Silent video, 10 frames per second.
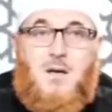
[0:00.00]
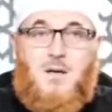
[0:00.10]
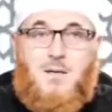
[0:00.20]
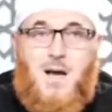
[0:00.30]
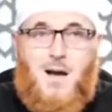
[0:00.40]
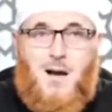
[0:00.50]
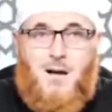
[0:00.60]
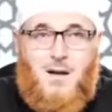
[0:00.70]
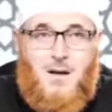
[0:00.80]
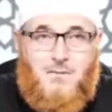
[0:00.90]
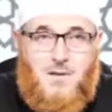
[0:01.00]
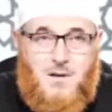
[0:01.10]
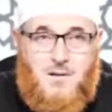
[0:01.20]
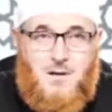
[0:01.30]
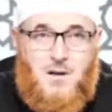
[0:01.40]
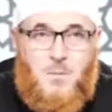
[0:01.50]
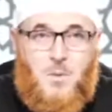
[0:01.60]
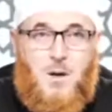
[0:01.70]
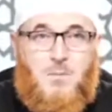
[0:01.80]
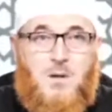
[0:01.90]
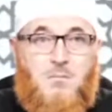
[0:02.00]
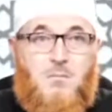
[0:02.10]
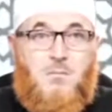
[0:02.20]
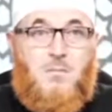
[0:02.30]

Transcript: Secondly, if there is any problem,